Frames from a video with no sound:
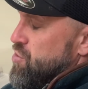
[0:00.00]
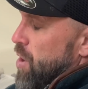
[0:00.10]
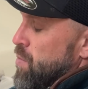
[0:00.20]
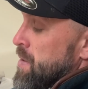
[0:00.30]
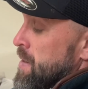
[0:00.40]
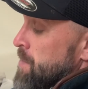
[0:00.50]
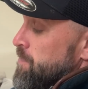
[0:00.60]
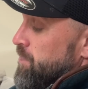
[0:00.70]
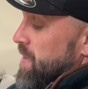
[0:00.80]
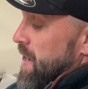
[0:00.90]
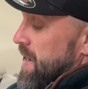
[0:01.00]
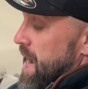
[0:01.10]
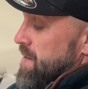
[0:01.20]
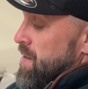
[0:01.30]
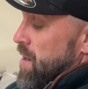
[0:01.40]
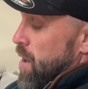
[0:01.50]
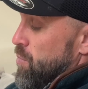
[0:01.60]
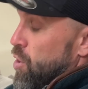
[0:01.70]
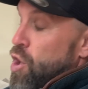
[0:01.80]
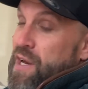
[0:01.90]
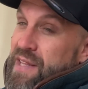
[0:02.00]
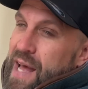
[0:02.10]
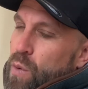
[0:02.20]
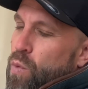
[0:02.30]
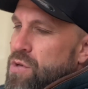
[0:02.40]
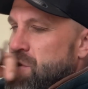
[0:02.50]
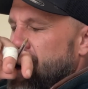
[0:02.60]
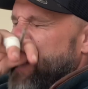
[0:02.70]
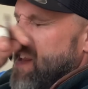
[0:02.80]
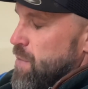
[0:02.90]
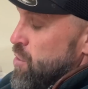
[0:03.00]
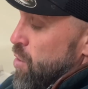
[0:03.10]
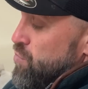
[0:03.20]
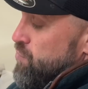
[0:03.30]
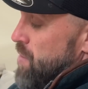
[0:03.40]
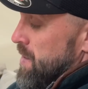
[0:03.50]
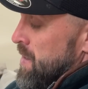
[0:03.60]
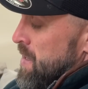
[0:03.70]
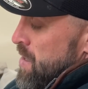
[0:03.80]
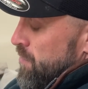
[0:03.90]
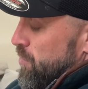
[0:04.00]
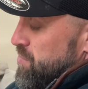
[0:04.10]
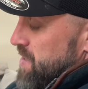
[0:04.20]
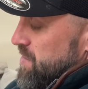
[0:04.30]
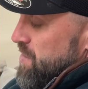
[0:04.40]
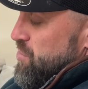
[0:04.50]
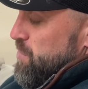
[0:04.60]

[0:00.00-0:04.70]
So again, I'm learning that. Once I take my notes, right, from 6 inches